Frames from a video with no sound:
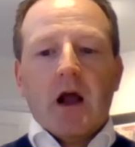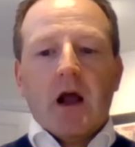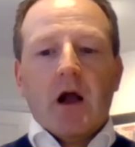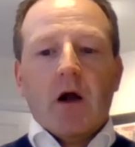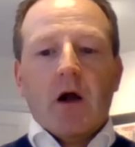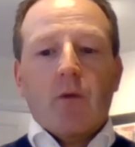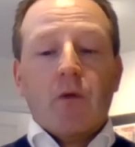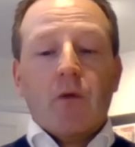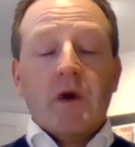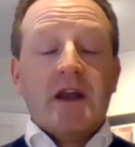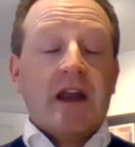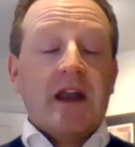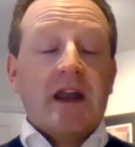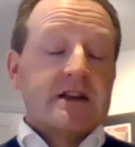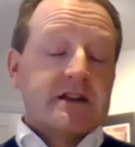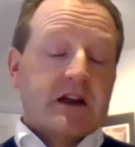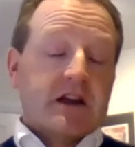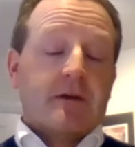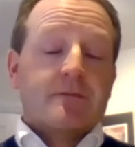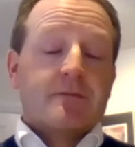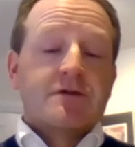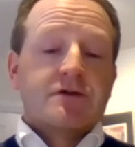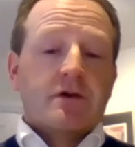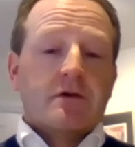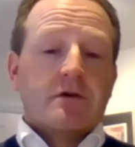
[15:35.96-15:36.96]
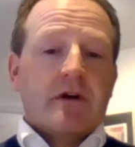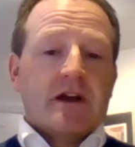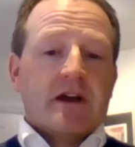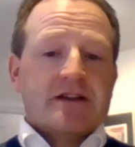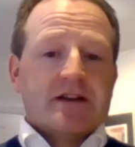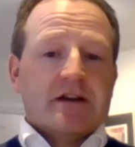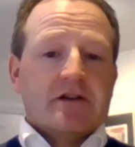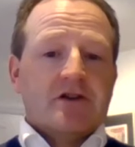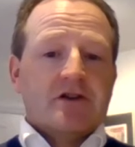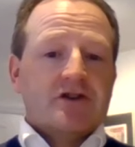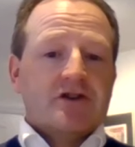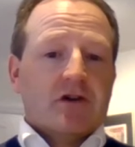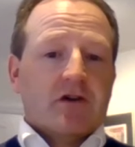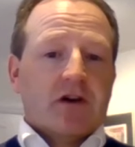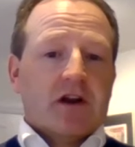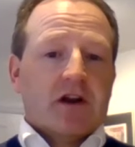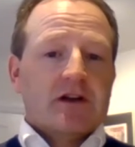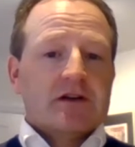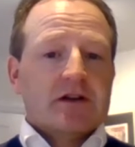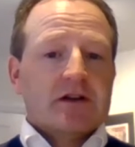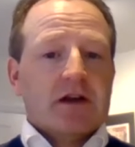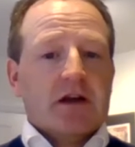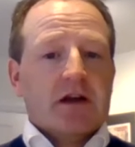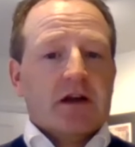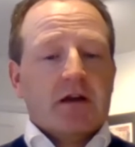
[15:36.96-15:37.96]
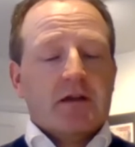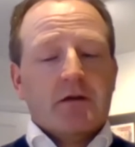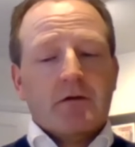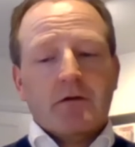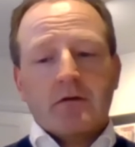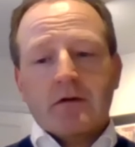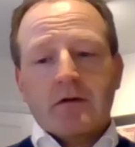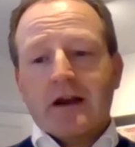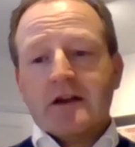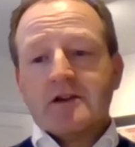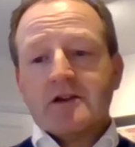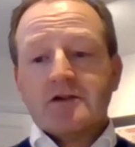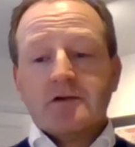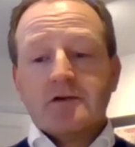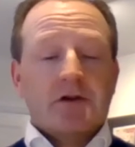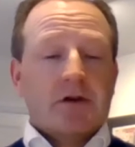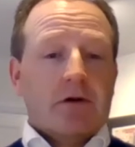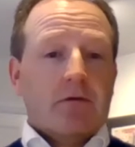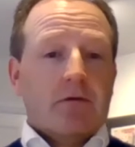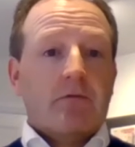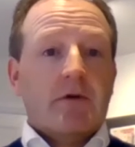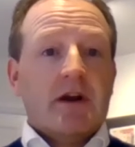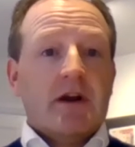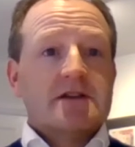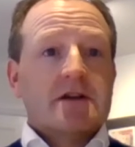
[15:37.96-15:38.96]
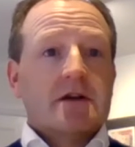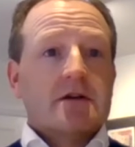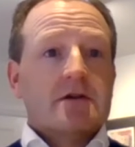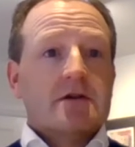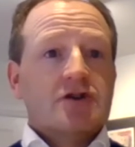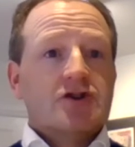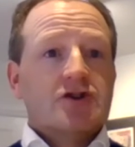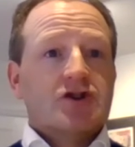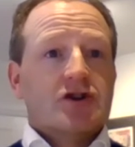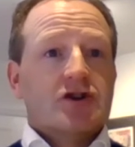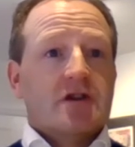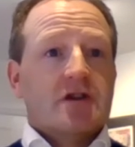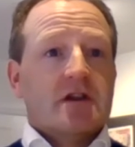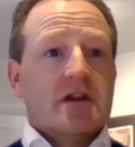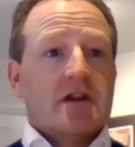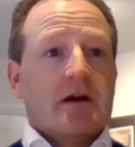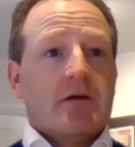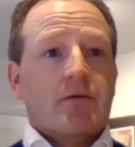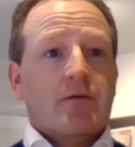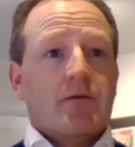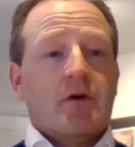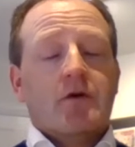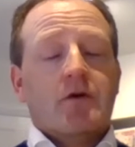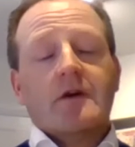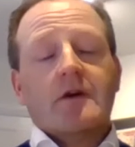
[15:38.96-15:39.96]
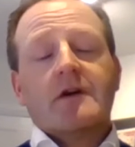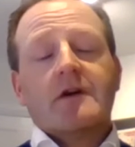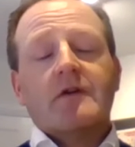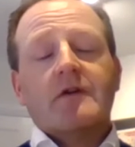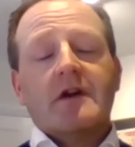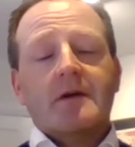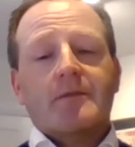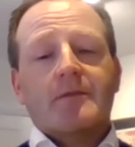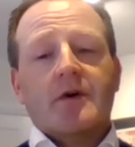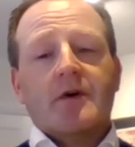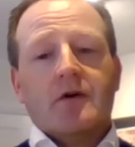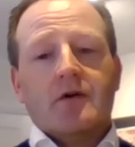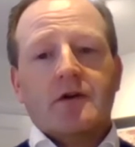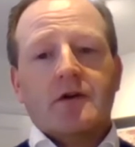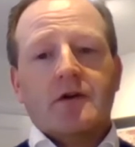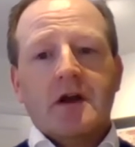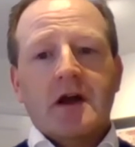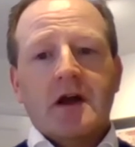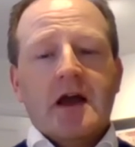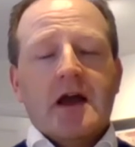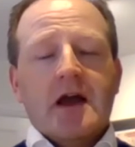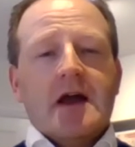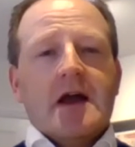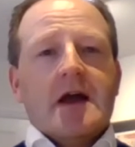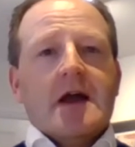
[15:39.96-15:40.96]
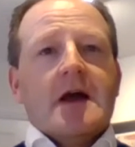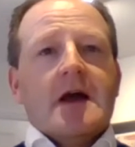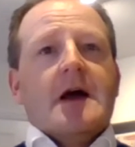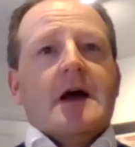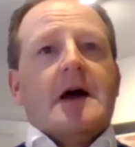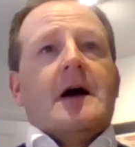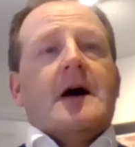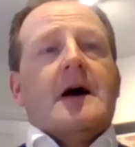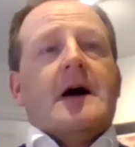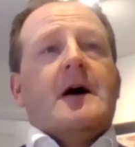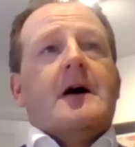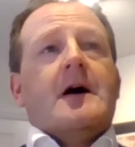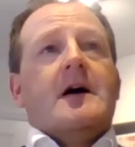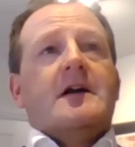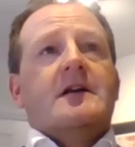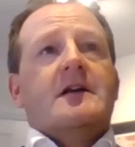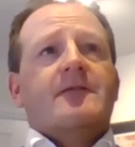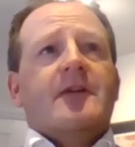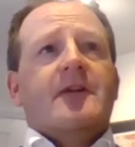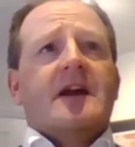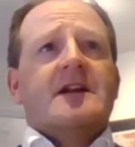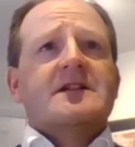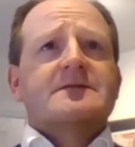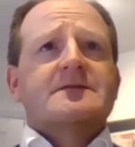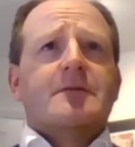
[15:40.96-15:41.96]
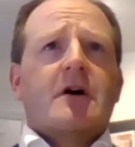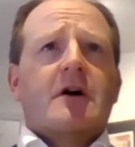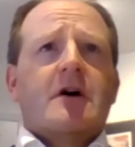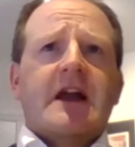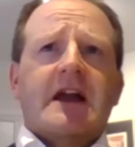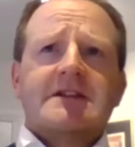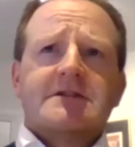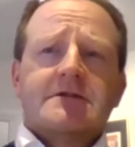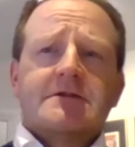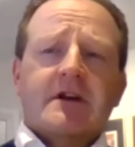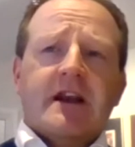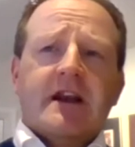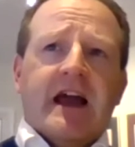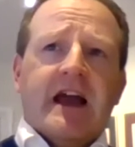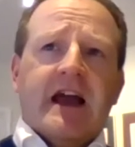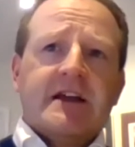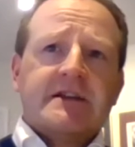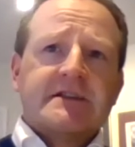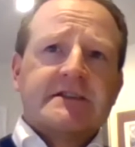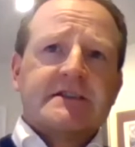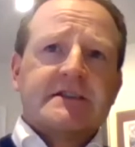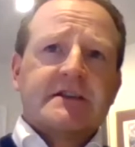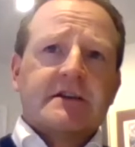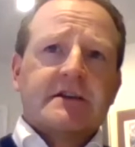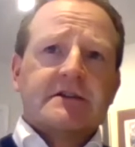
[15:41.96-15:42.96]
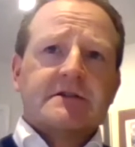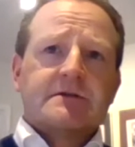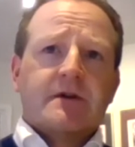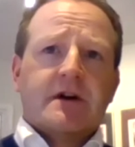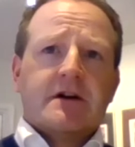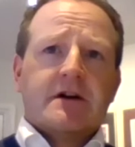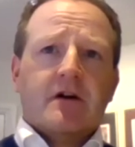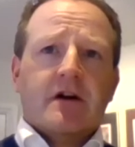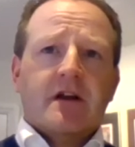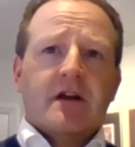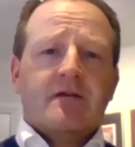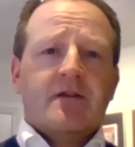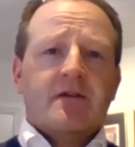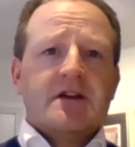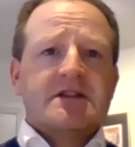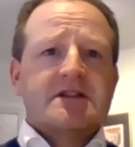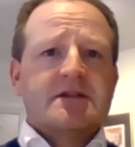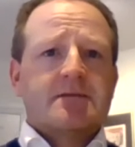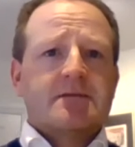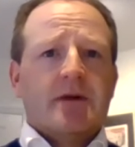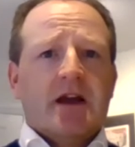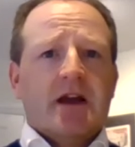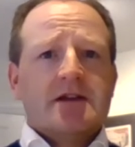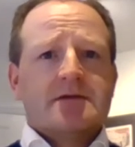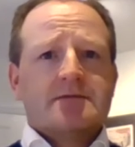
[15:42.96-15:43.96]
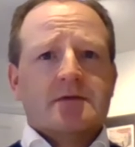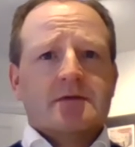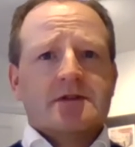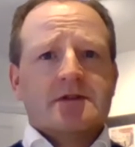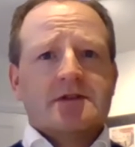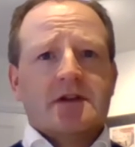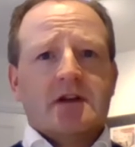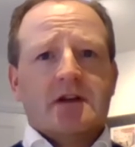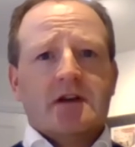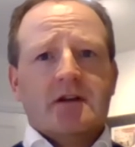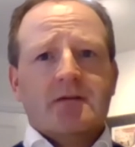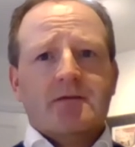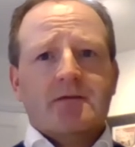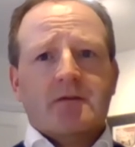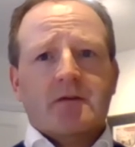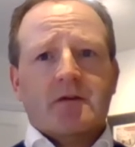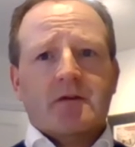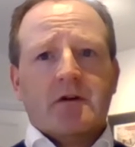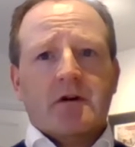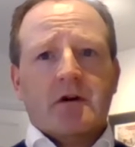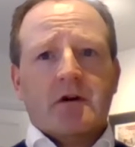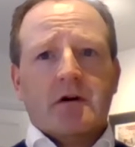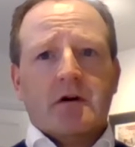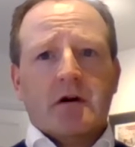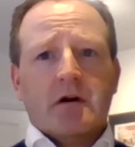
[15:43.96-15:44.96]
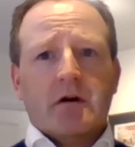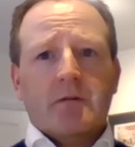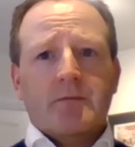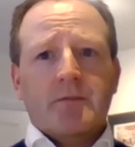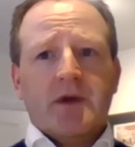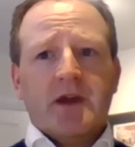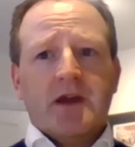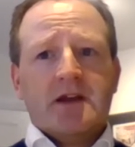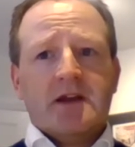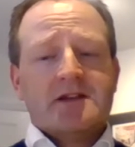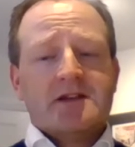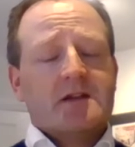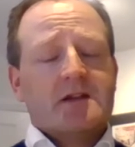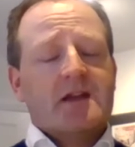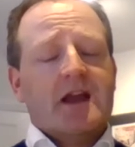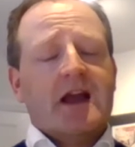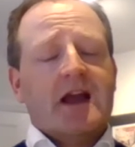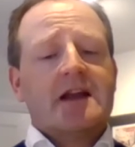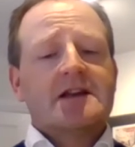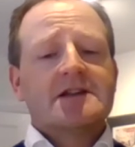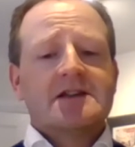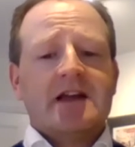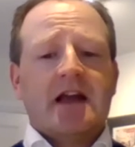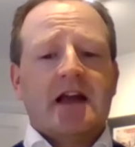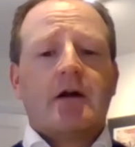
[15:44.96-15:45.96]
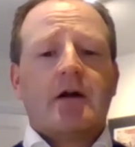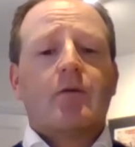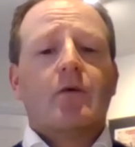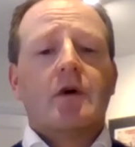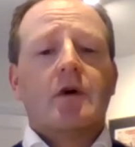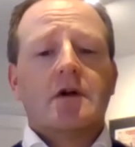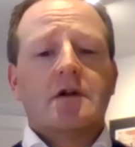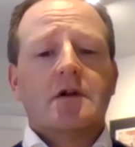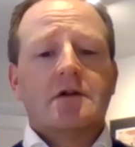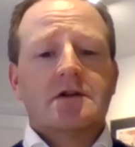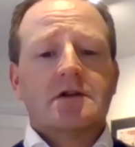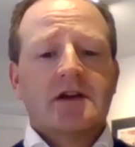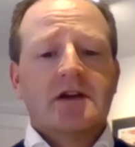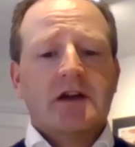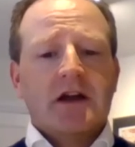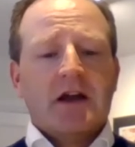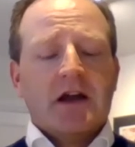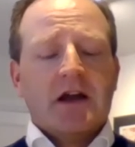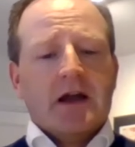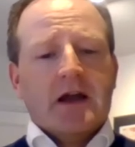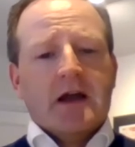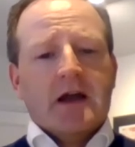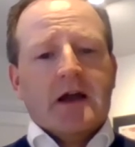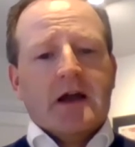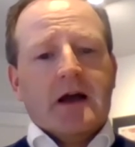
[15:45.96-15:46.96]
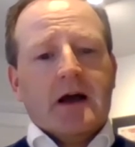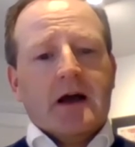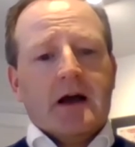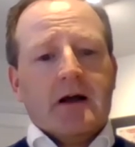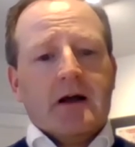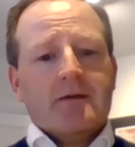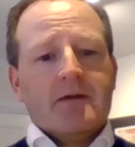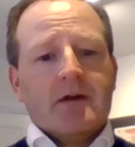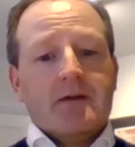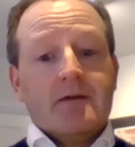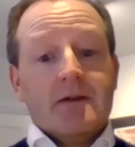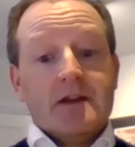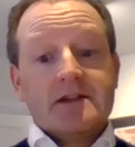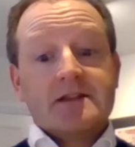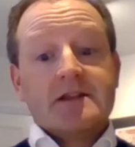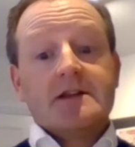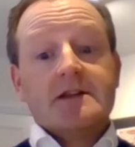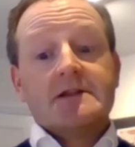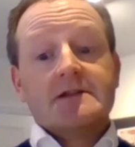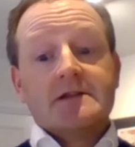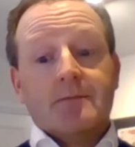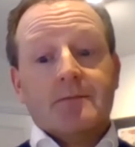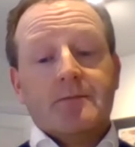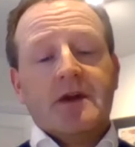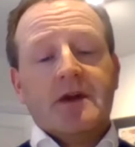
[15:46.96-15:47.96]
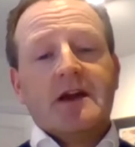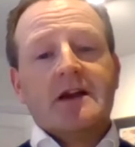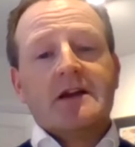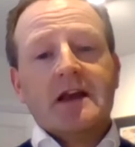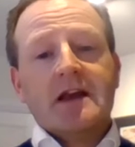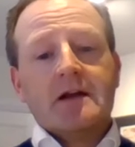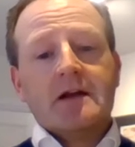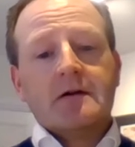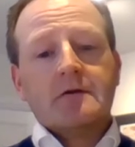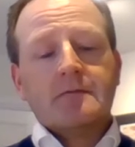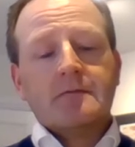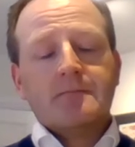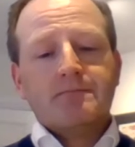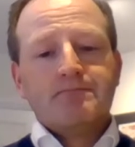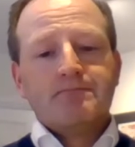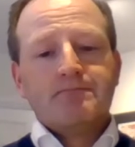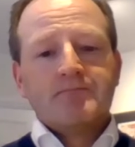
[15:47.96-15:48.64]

We need to come to a resolution on it, and a resolution that we all agree upon. It affects Marketo less because we're not in this space, but certainly for our peers in the ad tech world, then this is a big deal.